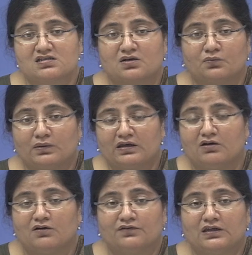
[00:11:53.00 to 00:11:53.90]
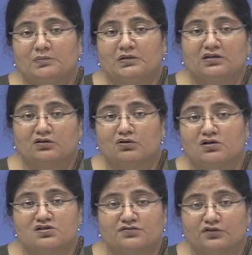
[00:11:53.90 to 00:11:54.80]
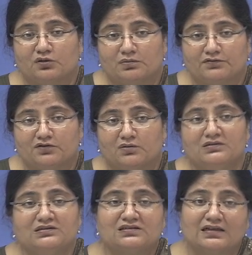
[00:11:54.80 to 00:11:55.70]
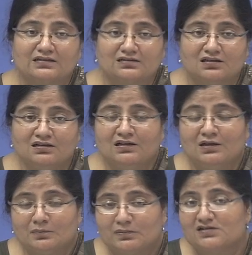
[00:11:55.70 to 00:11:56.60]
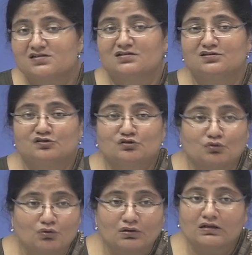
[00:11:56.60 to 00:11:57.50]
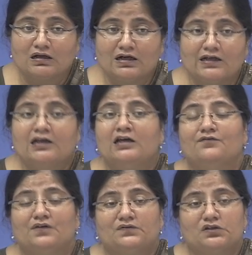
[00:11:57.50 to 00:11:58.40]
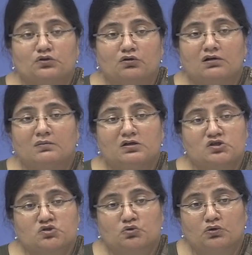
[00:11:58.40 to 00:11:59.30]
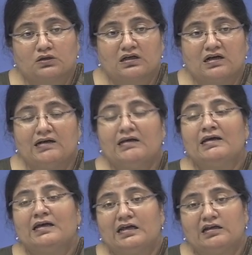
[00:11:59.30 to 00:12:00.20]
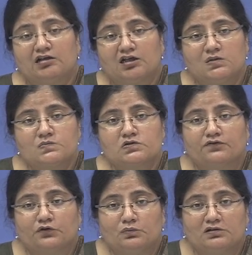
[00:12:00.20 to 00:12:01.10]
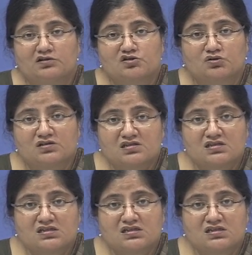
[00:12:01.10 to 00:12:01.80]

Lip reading: a way of keeping records of your performance. That is a personal scorecard. When we talk about scorecard in terms of human resources